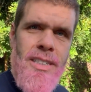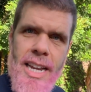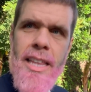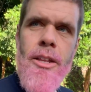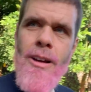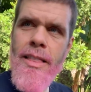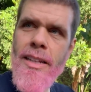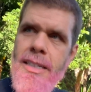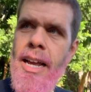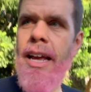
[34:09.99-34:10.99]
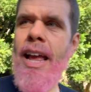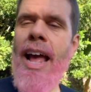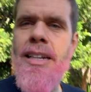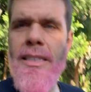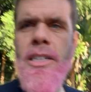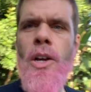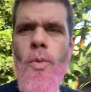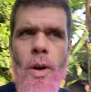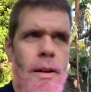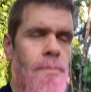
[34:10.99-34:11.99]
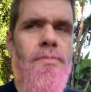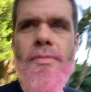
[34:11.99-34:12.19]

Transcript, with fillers: day throughout the day. And you know what?